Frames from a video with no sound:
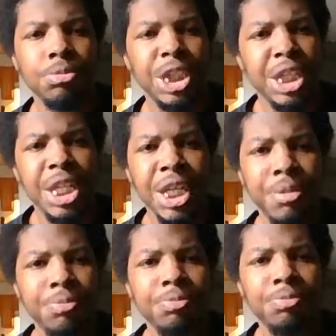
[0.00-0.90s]
He did.
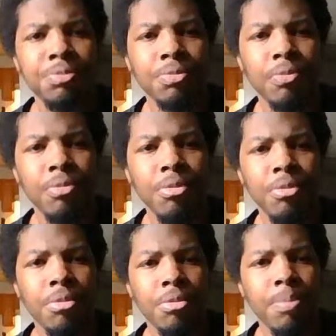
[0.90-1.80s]

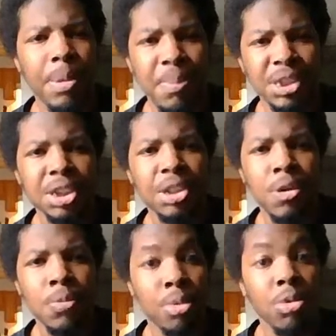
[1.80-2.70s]
But
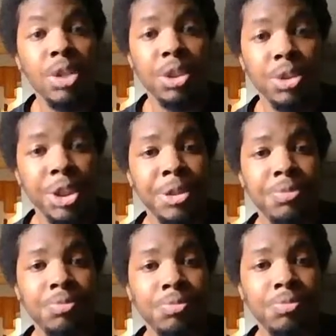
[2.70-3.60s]
Mexico proved it to him
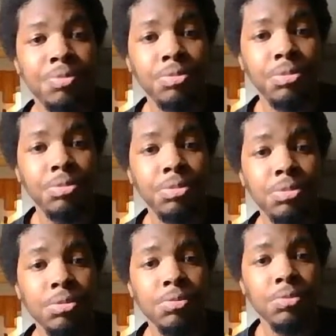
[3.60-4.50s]

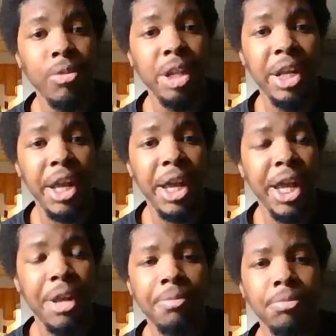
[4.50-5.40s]
that, hey,